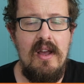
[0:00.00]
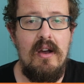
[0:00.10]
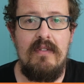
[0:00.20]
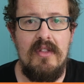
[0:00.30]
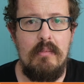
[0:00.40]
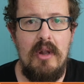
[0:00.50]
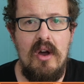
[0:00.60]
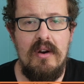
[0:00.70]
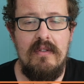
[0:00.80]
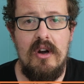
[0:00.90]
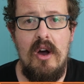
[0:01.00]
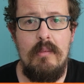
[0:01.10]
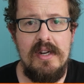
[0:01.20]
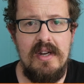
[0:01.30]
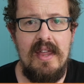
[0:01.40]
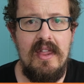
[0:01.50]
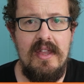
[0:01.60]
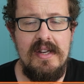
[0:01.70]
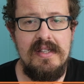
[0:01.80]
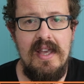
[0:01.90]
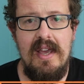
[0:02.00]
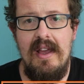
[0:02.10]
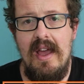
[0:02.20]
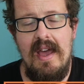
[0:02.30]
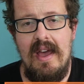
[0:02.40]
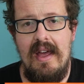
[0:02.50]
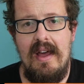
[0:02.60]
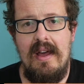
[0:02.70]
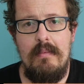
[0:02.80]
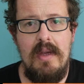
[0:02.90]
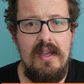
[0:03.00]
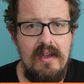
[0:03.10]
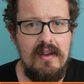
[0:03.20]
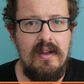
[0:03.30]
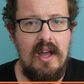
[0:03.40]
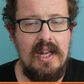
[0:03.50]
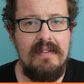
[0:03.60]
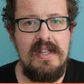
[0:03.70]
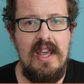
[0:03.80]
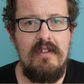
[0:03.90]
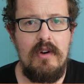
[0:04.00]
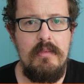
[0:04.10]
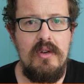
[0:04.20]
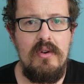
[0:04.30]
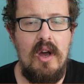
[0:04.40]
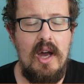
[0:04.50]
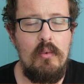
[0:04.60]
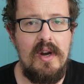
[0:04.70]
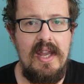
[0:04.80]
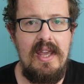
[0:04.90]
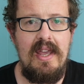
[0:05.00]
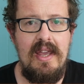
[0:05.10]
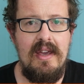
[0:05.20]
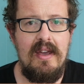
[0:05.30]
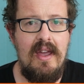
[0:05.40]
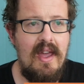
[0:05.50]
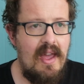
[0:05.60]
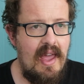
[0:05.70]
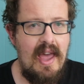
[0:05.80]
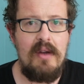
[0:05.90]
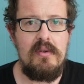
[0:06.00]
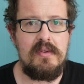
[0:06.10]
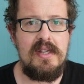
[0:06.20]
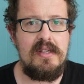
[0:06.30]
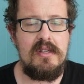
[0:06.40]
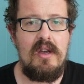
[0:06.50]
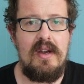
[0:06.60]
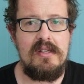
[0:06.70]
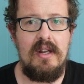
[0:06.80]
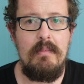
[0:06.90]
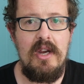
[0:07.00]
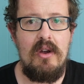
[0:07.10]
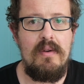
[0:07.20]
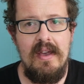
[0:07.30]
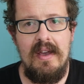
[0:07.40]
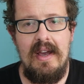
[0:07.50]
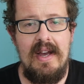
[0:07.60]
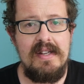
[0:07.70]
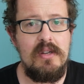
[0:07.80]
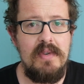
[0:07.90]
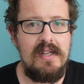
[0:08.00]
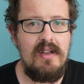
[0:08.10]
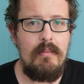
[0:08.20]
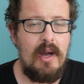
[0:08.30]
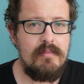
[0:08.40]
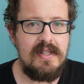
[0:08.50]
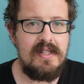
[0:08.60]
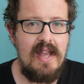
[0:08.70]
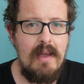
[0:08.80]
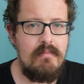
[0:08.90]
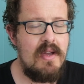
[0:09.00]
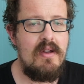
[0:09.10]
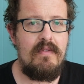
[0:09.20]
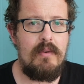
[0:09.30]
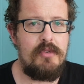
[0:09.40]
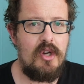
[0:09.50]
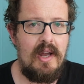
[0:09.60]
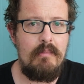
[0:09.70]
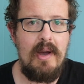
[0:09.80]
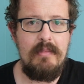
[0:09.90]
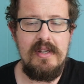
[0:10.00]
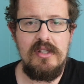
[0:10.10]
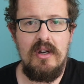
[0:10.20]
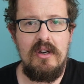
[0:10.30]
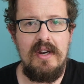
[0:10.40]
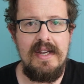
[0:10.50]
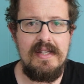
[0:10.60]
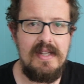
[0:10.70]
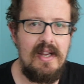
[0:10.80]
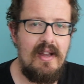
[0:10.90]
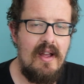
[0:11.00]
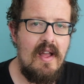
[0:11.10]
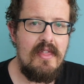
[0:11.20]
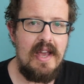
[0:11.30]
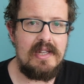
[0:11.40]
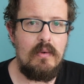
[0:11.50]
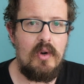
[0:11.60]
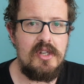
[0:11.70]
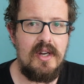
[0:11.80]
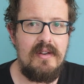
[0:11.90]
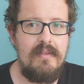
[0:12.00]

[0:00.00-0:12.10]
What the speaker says: I've got the blog, I've got a whole bunch of other things there. Yeah, I'd love to hear from you. I want to hear how your season's going, so let me know. Until next time, I'm Sam from giantpumpkins.co.nz. Thanks for watching.